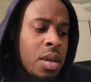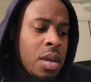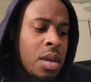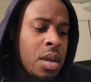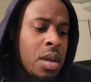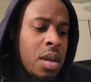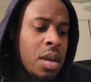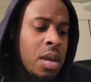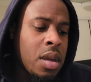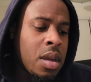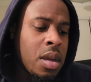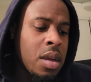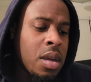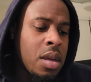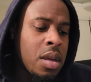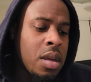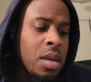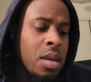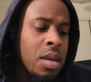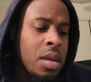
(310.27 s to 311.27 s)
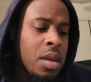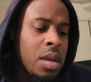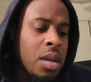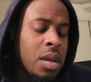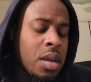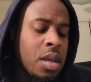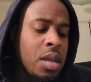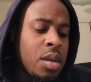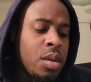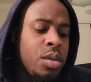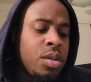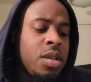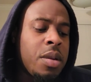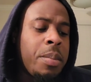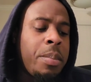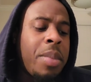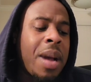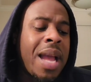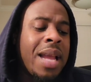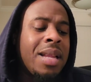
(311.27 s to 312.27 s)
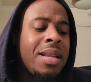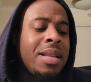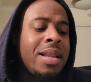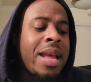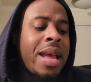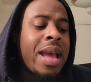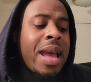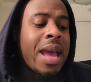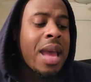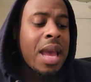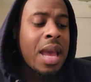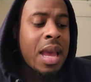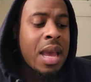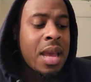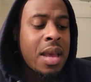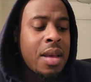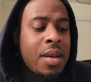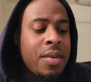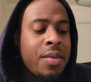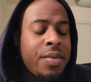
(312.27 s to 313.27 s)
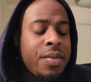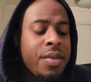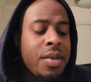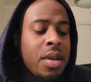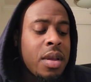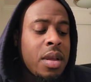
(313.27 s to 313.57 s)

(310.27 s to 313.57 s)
Accused of biting the Av.